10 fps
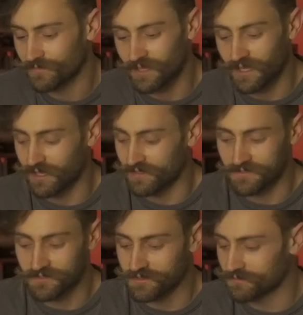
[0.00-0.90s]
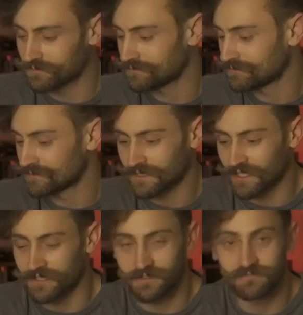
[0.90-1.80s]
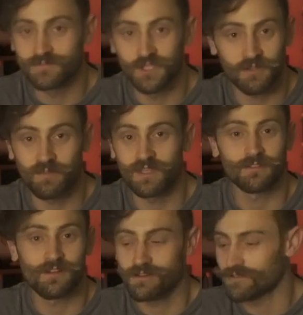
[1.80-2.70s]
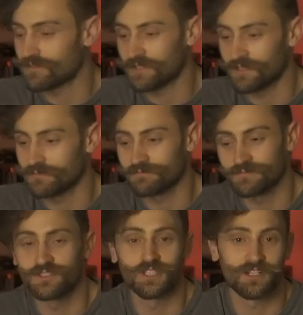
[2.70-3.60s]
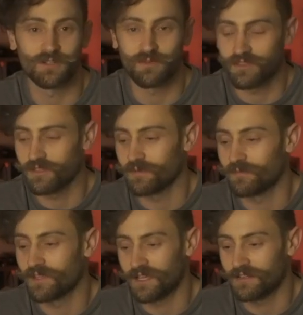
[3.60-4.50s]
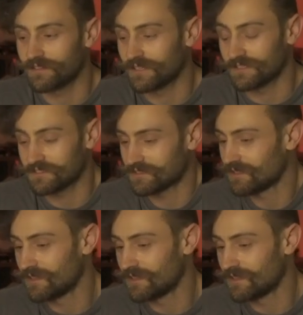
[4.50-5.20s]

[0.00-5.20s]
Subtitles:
has kind of took me along their journey with them, and it's